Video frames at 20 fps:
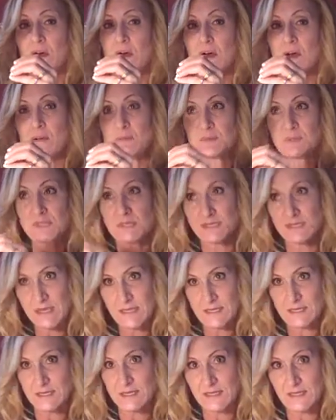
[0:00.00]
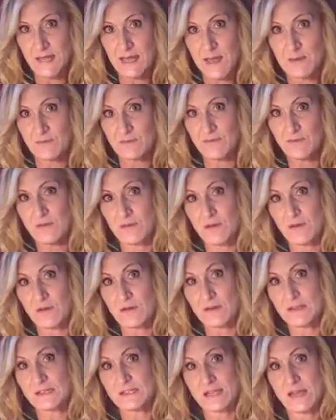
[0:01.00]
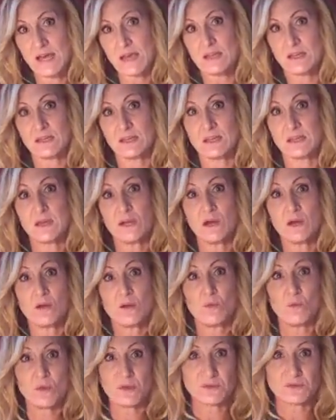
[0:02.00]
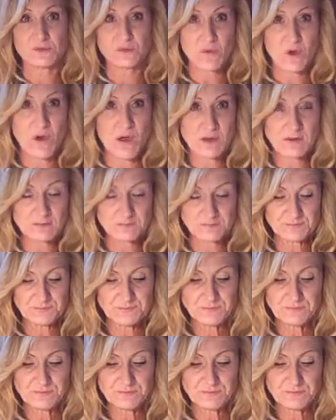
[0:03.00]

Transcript: to send to the lab to figure out exactly what is wrong.